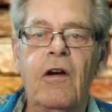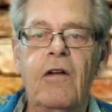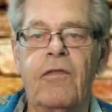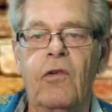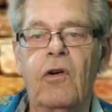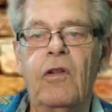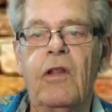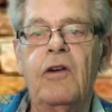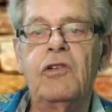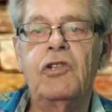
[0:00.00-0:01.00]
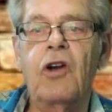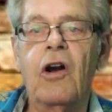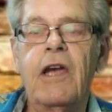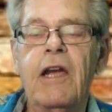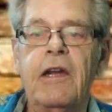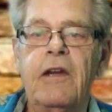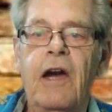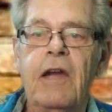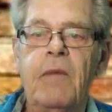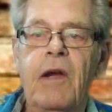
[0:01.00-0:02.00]
For all those shocking and
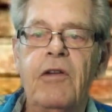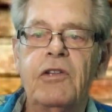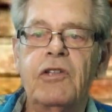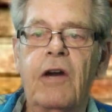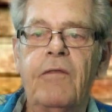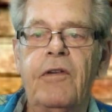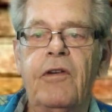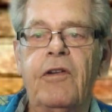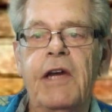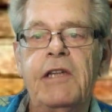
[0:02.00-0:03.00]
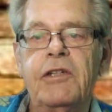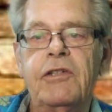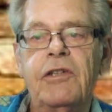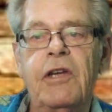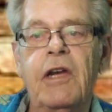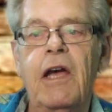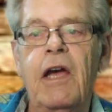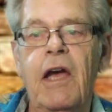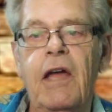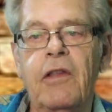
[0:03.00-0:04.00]
nightmarish confrontations,
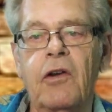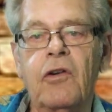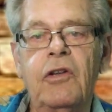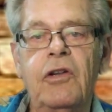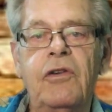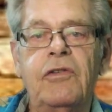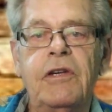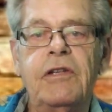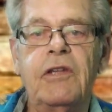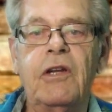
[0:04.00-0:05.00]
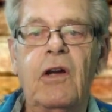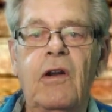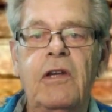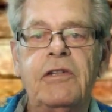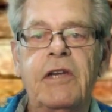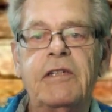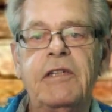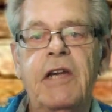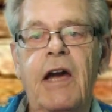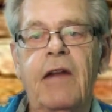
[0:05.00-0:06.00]
the good news is that only
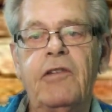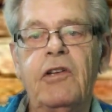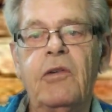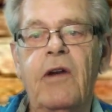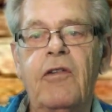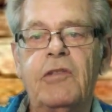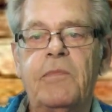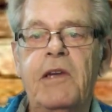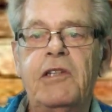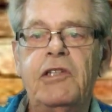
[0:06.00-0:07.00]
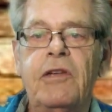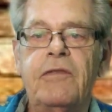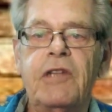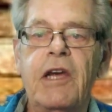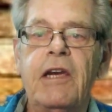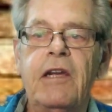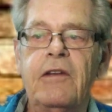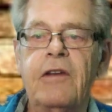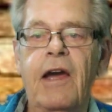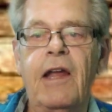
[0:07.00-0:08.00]
60 out of 200 species of snake in
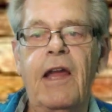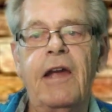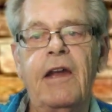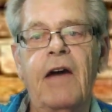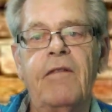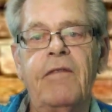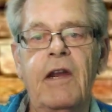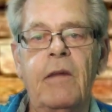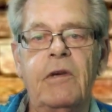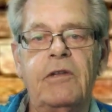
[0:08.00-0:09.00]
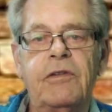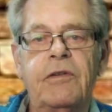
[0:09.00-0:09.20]
Thailand are venomous.